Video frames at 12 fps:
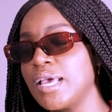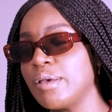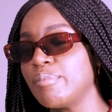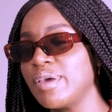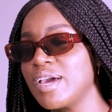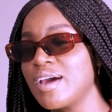
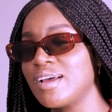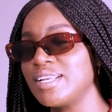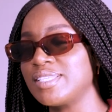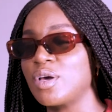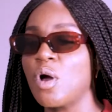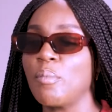Big Girl is
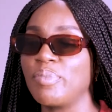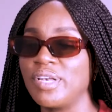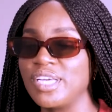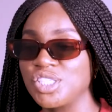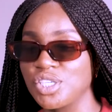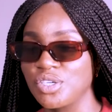a
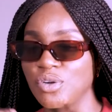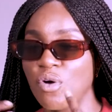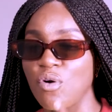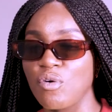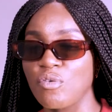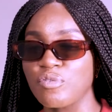compilation
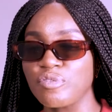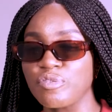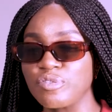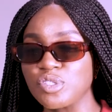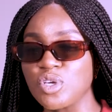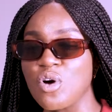of
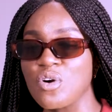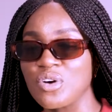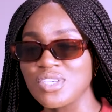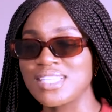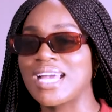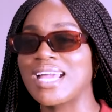songs
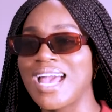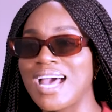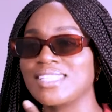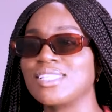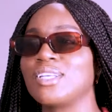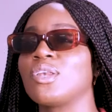that
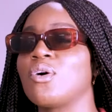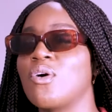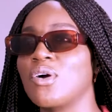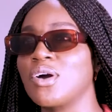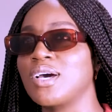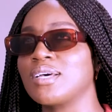
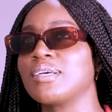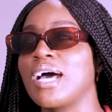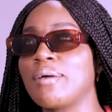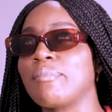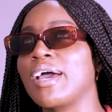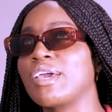catalog
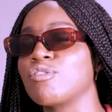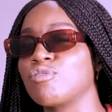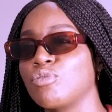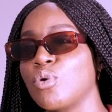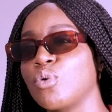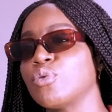my
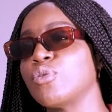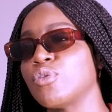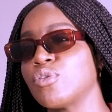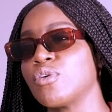growth